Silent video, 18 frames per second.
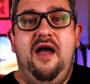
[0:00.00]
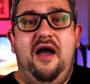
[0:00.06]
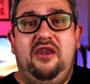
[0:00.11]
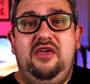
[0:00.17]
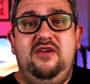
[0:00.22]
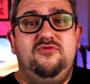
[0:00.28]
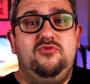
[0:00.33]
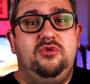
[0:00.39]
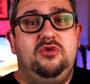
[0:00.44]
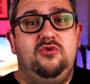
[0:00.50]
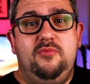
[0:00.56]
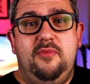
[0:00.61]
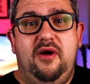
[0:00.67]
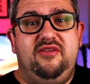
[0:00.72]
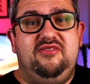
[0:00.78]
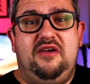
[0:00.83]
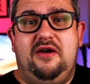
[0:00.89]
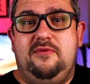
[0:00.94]
and even with all
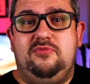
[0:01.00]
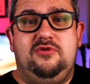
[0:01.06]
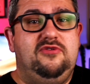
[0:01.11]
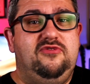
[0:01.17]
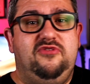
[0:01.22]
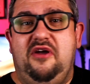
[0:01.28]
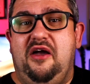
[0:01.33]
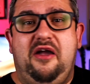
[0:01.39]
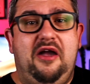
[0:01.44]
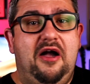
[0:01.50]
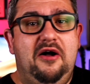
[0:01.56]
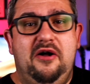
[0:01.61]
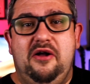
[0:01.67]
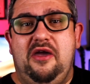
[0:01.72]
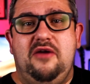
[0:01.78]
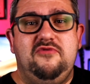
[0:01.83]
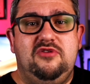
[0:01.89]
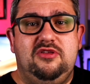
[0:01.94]
my soundproofing, I
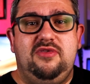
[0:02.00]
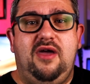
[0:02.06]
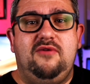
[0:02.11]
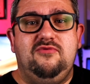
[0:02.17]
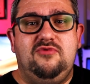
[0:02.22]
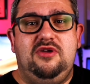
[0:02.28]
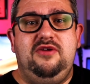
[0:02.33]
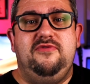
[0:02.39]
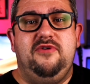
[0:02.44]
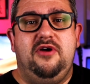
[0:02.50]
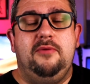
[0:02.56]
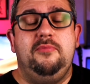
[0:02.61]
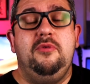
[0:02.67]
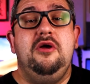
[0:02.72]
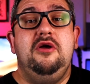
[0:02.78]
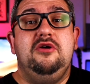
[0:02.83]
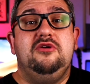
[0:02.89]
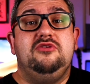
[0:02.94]
can't get rid of that reverb.
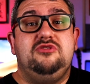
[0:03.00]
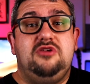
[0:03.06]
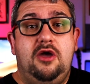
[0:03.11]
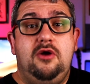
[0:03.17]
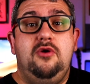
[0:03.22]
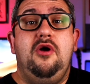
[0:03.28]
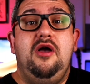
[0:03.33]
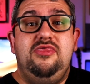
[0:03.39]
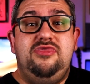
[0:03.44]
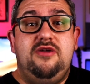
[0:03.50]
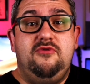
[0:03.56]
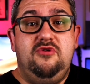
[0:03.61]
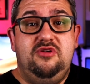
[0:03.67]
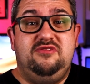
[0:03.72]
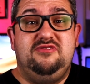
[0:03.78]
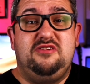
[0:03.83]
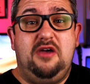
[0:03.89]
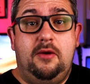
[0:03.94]
So there
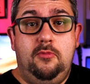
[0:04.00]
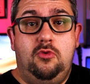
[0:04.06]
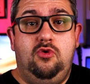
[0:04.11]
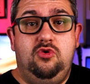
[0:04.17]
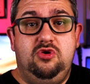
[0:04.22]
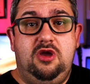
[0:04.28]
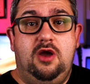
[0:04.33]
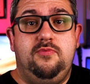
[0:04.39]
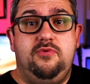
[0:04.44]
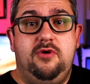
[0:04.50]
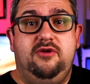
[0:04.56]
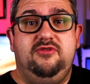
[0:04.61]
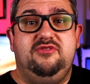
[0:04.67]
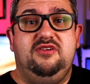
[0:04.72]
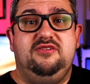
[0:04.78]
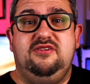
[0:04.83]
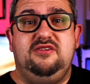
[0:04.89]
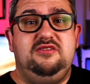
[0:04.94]
is some audio
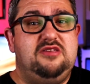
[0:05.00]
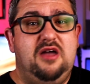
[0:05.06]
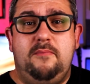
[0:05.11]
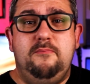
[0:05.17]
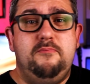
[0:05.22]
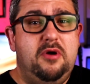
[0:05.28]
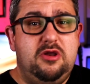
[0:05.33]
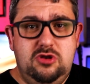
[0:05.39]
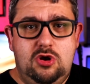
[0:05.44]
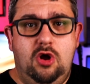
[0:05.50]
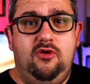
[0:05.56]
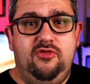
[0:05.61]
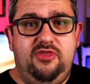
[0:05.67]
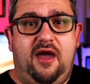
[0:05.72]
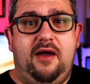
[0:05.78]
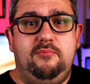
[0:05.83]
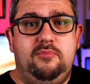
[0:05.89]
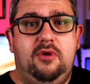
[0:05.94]
processing done, but not
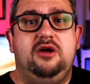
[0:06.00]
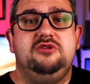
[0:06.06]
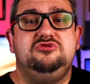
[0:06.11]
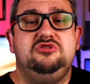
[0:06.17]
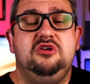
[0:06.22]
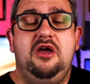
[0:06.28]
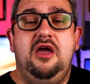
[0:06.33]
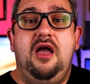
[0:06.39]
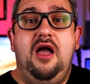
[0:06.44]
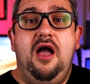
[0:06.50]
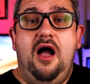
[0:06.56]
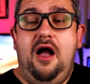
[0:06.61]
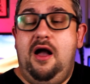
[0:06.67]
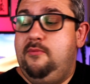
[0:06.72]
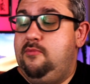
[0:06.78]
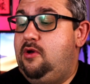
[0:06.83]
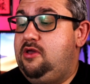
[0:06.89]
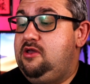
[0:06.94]
that much.
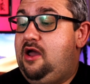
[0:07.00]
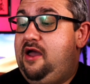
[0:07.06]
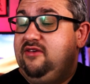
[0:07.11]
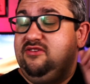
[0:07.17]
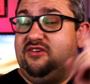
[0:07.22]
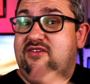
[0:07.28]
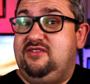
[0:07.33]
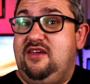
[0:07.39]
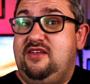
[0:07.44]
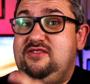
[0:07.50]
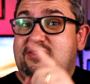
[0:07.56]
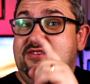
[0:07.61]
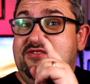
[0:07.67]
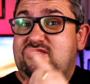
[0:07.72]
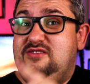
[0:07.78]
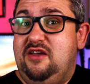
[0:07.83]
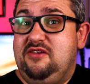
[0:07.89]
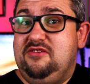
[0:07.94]
As I said,
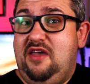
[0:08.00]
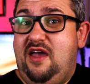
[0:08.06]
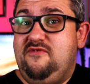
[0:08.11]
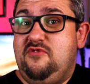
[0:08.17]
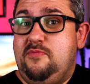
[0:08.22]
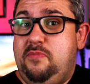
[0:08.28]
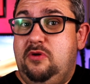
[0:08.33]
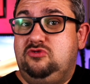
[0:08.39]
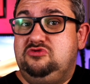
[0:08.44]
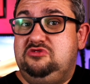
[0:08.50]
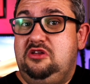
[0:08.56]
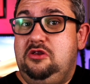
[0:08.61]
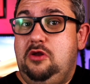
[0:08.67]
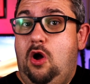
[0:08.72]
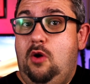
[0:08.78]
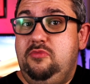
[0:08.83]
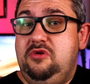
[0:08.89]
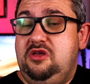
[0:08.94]
this does have a built-in
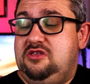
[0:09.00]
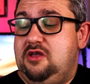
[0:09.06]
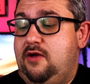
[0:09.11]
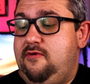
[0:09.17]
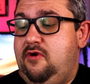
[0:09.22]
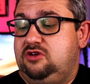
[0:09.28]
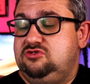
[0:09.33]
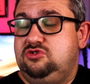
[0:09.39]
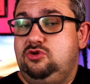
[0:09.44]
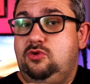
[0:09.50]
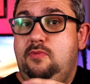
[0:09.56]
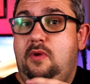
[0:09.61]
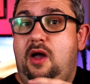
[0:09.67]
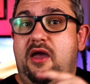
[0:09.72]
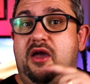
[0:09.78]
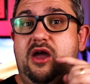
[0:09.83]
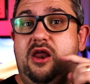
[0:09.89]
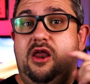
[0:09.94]
omnidirectional
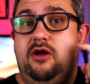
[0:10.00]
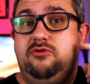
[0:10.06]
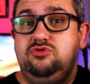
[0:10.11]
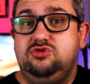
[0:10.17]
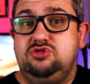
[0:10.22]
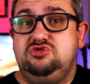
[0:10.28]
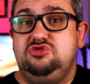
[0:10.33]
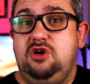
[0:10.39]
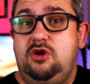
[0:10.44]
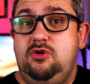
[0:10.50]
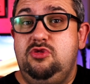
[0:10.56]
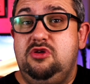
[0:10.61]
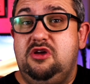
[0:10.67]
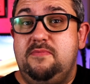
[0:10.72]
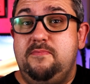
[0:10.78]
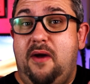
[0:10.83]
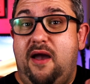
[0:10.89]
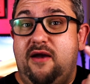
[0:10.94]
mic, and I will just show you the
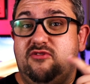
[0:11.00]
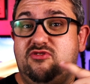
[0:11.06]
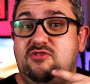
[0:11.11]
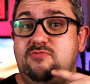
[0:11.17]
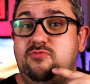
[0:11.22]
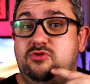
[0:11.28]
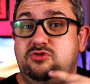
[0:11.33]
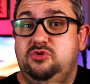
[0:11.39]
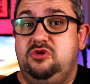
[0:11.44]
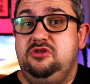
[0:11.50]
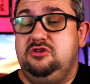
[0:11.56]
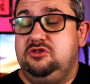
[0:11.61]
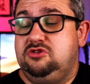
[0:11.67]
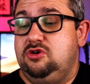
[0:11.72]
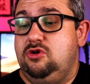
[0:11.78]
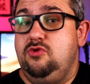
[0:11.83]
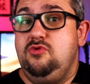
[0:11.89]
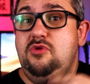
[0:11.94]
comparison between the
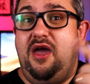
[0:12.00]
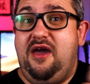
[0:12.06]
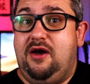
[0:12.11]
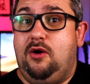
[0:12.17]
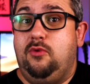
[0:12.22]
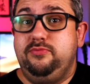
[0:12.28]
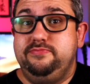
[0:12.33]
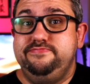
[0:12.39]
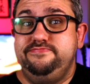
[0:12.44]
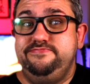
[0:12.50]
two now.